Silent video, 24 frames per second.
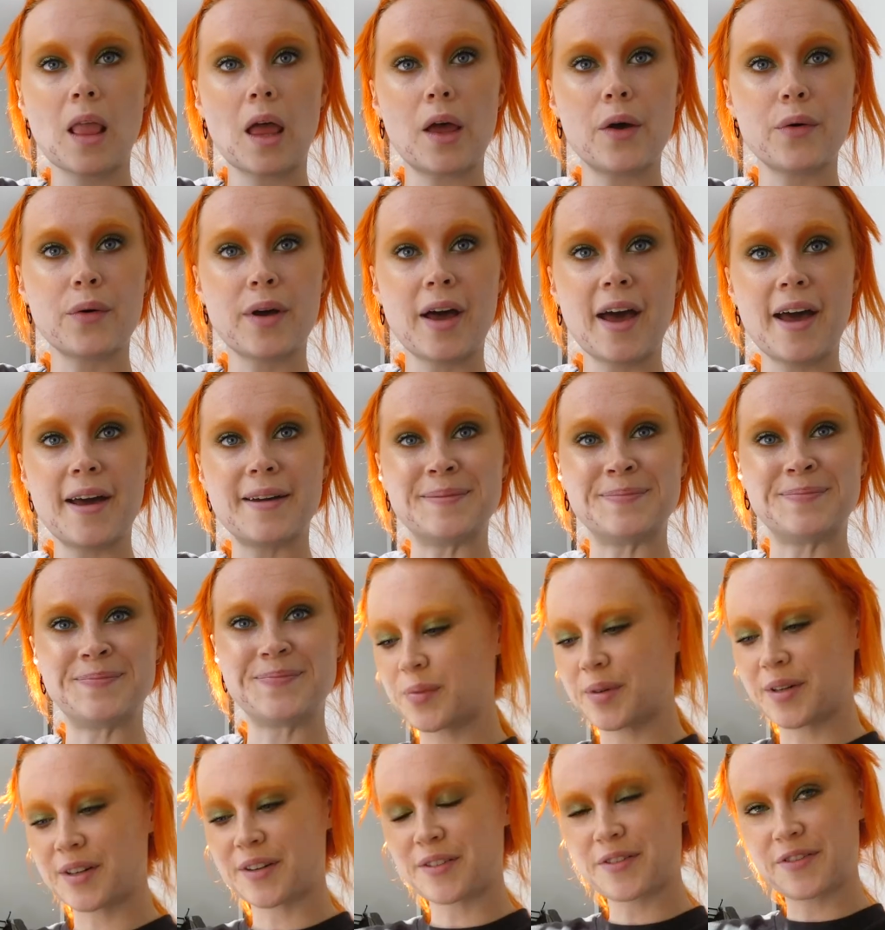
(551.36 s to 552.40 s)
okay,
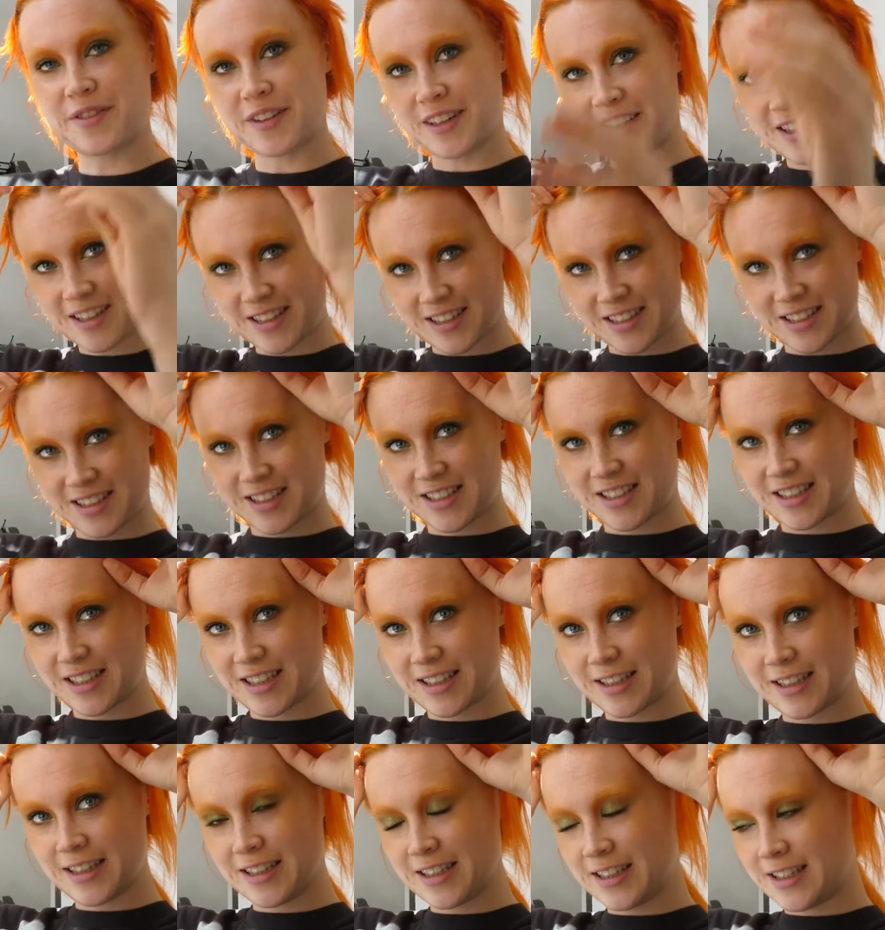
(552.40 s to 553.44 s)
we're finished.
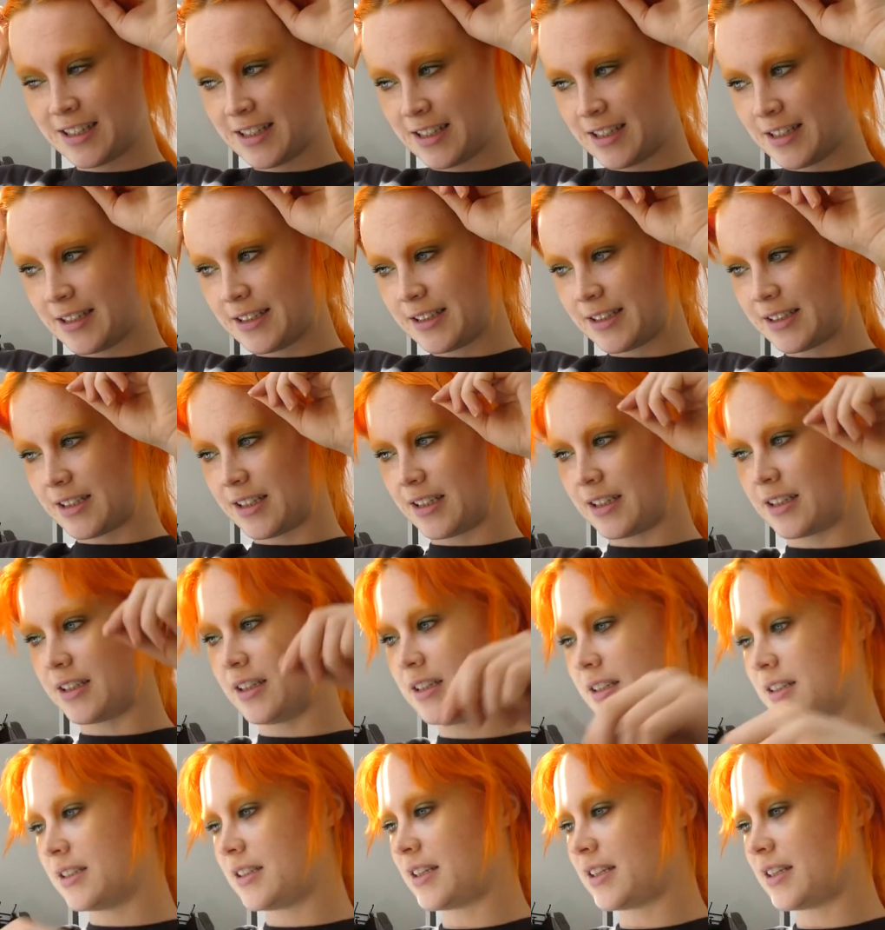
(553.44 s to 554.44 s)
Stick these